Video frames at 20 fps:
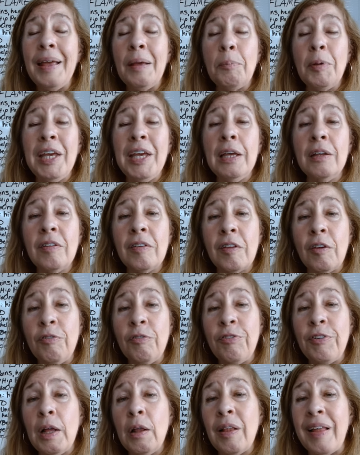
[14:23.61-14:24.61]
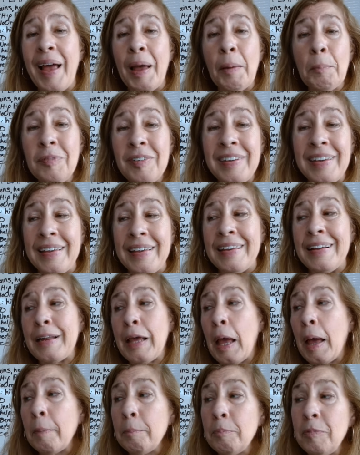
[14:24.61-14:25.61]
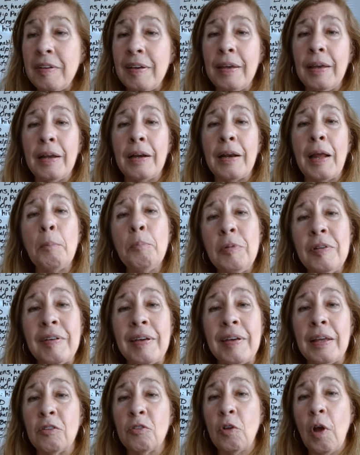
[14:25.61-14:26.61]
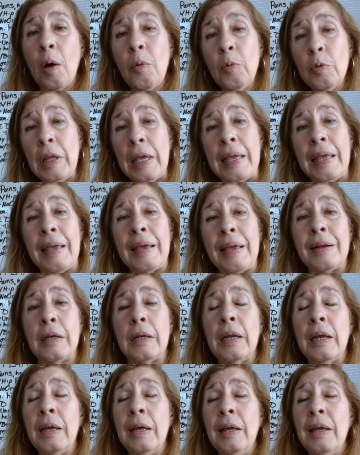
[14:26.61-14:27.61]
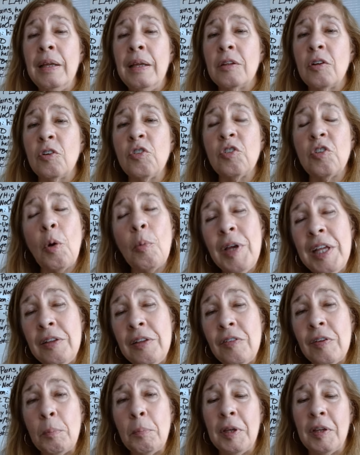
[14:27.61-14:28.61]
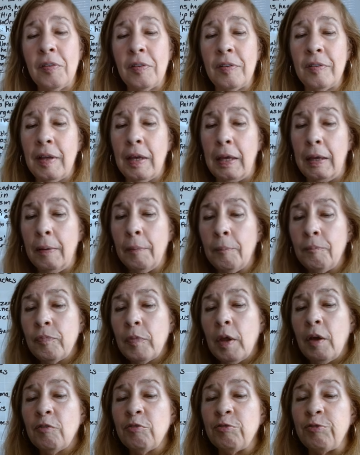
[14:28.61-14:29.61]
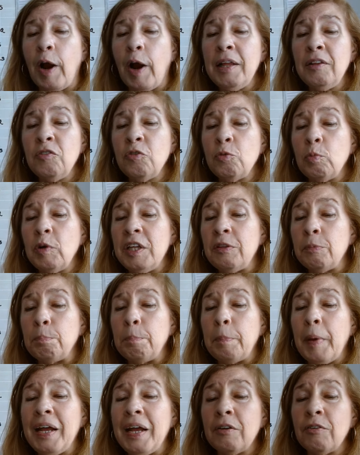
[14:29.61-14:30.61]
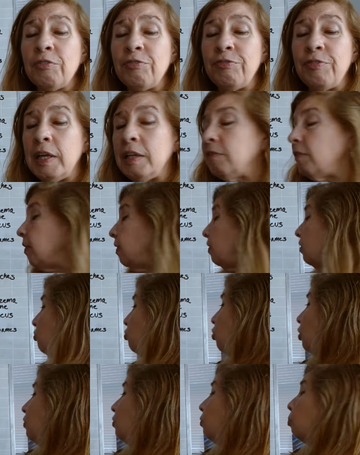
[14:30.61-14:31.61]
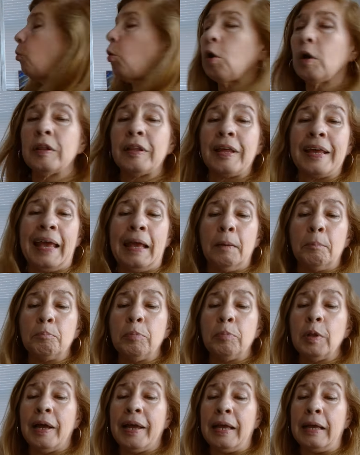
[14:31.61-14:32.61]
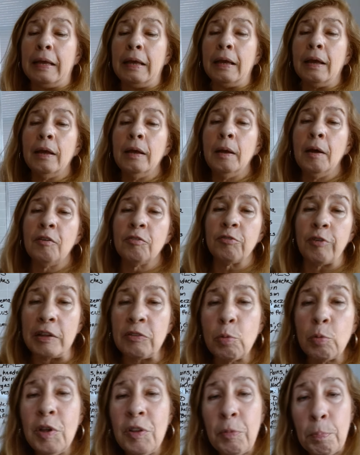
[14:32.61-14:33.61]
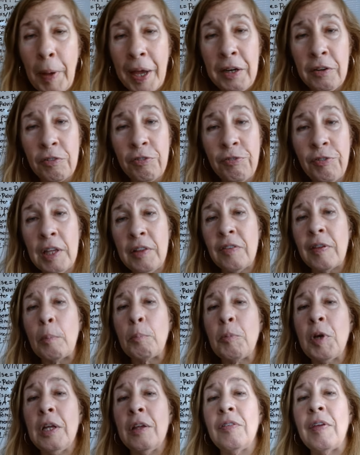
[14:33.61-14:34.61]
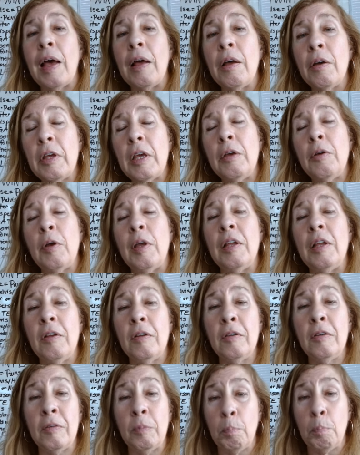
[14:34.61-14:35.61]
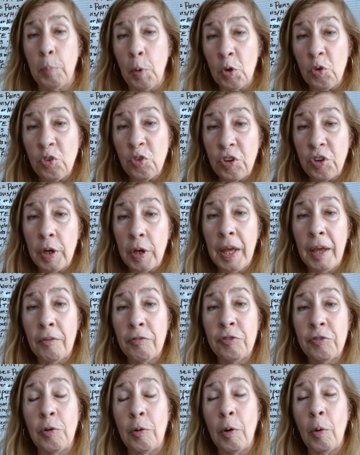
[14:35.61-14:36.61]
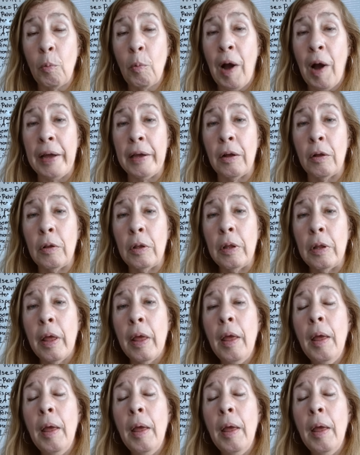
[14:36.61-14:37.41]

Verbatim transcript: Begins to feel empty and empty and empty and lonely, and there's no intimacy. Friends with benefits is just more of the game playing. Friends with benefits, I'm going to tell you, is bullshit after a while.